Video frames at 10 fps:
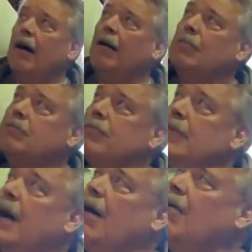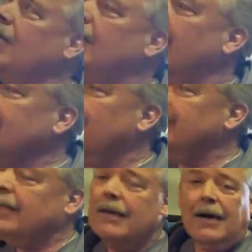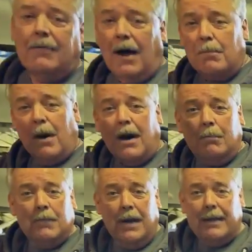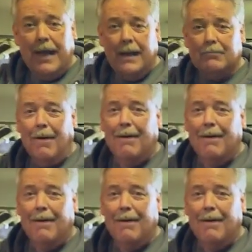No, not that I can think of. Hi, Mom. Hi, Dad.